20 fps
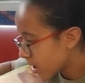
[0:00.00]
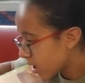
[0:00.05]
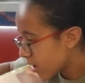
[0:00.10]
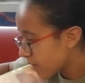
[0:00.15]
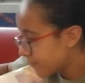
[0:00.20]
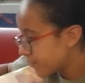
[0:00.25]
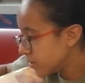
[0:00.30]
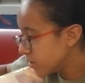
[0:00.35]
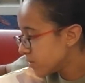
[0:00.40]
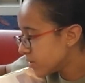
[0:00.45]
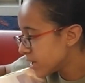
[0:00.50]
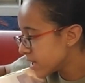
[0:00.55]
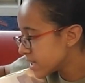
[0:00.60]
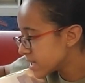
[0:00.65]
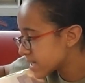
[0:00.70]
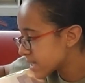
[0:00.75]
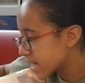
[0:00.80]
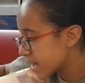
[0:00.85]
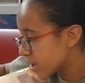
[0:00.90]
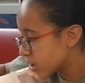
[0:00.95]
A few
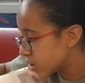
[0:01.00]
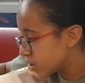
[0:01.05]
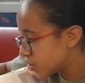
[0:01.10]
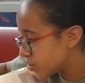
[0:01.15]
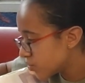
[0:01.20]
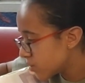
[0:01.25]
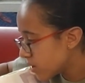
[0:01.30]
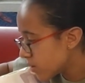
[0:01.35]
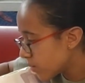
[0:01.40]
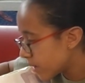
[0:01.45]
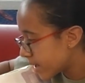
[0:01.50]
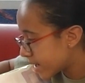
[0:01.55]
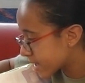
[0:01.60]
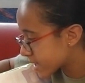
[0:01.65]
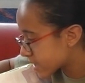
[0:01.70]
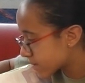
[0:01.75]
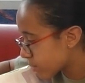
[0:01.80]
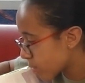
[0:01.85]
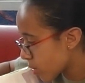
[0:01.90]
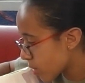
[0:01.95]
days later, Dewey went
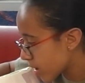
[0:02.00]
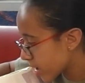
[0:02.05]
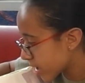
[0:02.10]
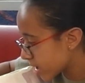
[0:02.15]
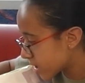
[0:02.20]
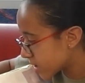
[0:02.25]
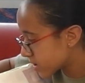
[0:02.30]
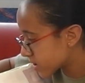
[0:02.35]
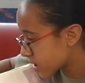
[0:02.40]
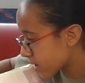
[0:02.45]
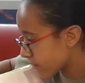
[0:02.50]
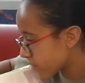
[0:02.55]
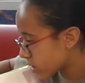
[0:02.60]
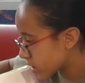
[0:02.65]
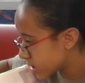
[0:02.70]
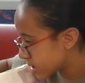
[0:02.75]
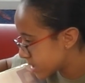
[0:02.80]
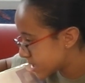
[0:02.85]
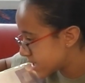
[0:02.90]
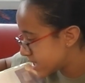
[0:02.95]
exploring and discovered
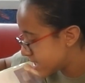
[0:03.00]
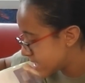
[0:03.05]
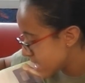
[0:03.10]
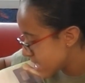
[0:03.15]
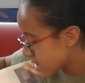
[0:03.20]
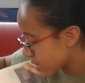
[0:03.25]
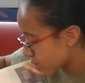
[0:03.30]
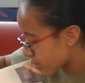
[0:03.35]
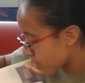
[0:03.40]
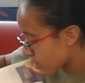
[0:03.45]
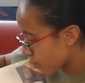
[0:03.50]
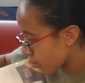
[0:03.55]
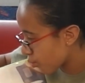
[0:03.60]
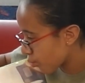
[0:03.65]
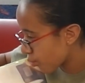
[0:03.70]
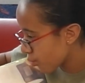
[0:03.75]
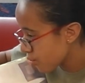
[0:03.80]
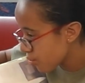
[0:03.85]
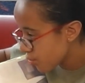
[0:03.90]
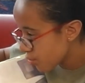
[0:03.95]
a secret
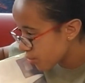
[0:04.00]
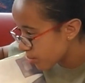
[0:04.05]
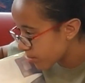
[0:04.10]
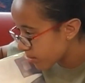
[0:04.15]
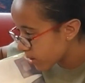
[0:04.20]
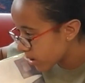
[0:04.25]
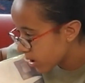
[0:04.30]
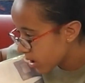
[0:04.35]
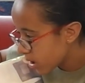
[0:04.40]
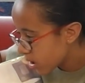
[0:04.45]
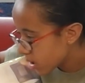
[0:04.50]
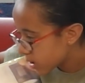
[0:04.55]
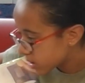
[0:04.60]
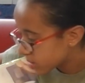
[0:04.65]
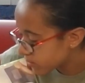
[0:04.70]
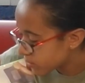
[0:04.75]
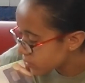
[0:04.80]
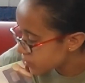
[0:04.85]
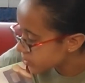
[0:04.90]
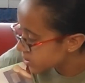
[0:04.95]
room.
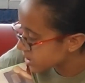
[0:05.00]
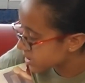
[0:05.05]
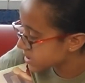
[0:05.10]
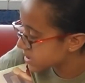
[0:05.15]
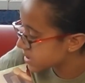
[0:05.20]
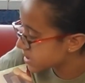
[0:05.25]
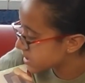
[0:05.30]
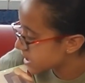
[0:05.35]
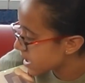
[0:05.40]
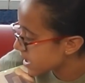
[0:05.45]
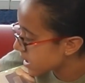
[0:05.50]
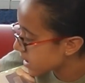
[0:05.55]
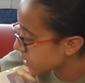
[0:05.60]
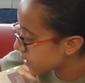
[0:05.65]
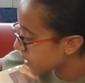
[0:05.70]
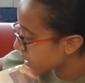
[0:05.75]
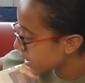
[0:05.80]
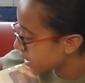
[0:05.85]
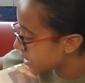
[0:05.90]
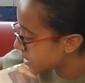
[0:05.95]
The most
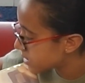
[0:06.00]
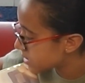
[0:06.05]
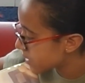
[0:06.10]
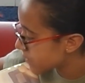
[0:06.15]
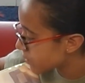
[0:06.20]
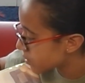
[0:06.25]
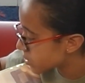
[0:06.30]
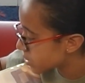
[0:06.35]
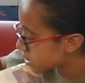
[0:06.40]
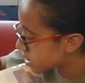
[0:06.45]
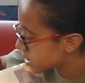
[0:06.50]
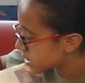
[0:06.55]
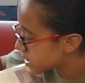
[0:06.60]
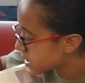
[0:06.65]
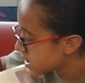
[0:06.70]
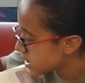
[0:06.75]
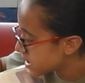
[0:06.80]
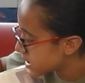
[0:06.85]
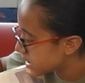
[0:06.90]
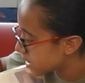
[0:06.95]
exciting thing he's ever
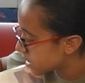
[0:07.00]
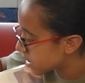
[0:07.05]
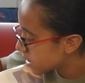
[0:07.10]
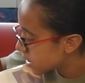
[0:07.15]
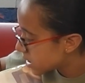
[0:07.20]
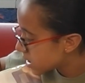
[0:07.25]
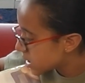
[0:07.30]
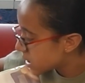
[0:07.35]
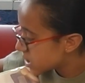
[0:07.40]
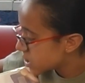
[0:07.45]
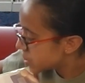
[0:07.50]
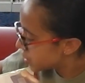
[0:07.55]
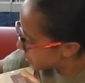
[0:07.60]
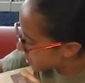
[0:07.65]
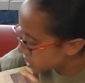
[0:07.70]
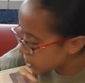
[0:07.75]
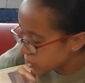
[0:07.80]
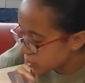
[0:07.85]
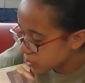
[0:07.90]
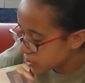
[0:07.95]
seen.
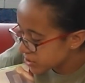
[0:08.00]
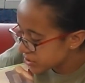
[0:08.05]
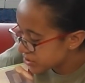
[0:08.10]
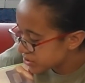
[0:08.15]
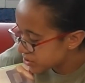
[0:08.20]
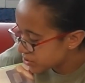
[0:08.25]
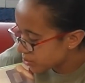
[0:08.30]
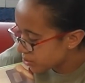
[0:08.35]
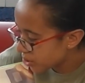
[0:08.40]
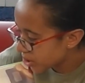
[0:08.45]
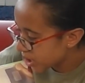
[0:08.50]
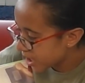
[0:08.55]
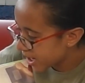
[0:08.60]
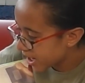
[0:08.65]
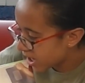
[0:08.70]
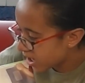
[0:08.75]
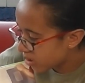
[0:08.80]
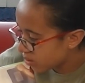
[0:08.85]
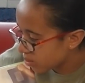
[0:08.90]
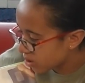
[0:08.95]
Children's story
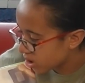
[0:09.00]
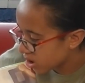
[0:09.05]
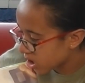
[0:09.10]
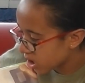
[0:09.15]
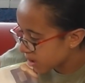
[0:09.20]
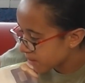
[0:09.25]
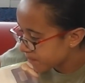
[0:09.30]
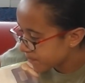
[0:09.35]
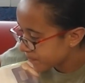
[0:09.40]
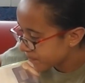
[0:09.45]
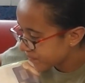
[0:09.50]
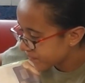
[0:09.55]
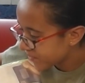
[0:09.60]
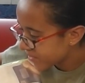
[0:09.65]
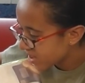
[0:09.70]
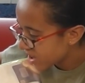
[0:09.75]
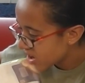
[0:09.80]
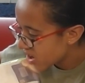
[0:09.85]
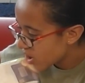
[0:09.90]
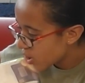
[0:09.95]
hour.
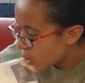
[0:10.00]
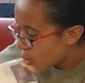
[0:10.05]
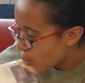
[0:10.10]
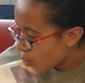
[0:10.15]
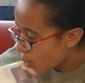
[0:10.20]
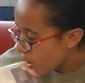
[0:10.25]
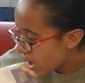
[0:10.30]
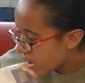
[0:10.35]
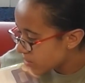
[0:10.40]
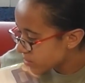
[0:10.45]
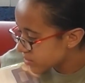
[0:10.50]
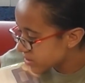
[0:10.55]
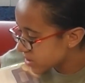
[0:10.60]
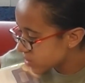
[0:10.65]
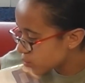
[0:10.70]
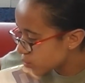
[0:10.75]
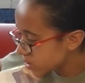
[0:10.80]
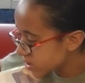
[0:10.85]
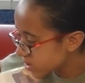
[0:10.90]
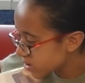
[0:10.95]

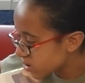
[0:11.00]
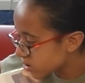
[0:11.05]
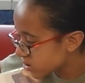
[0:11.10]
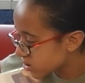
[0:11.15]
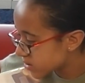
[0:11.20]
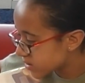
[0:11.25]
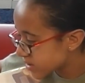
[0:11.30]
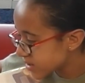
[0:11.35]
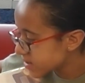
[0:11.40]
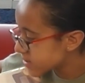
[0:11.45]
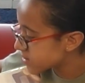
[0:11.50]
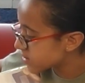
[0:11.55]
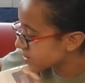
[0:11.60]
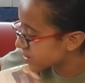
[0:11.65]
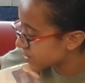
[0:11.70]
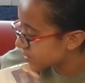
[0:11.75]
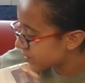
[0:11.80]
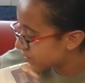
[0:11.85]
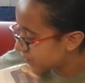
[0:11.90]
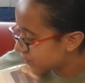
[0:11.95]
Wowsy whiskers, this
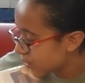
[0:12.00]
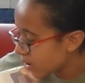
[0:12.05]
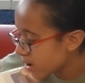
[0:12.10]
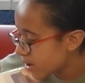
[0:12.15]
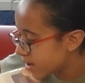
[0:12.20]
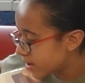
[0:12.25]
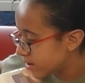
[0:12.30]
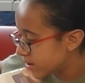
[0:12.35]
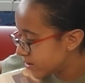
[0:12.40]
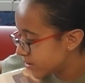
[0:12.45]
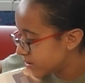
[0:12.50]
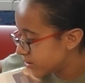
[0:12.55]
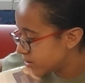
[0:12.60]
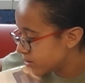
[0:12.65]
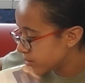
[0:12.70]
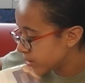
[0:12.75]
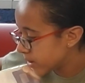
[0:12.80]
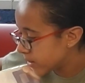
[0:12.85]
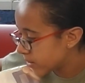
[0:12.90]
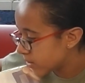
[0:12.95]
looks fun,
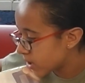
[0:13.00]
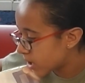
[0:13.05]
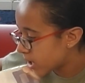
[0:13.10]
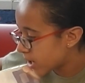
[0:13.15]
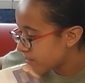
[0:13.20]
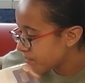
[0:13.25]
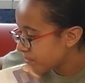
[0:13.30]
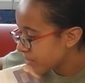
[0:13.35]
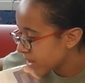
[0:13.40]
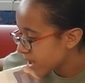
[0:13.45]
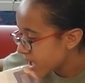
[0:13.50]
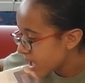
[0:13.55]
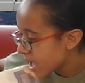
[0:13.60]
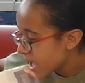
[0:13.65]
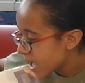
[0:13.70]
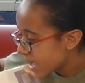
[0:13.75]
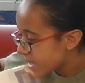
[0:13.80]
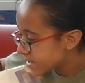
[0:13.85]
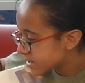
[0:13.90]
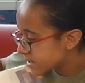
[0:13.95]
Dewey thought.
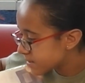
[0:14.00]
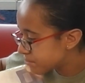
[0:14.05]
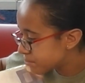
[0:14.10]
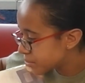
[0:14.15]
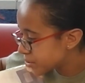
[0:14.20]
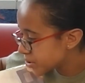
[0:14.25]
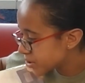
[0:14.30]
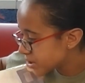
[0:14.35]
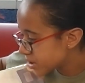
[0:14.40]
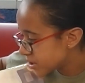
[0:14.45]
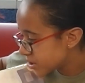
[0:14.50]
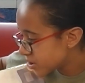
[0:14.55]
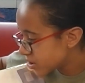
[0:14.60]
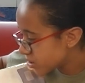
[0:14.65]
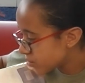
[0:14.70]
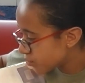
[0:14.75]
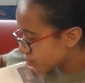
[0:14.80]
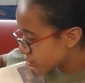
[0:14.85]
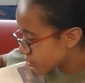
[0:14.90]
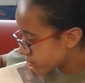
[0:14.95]
As he pushed into
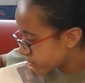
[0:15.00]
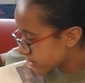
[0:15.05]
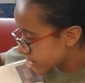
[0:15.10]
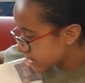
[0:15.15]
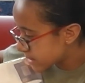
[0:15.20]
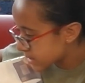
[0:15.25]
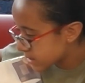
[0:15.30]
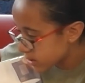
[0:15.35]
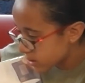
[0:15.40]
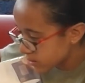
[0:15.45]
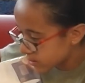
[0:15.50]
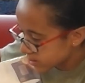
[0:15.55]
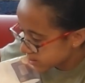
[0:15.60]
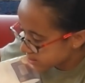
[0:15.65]
the room with his nose,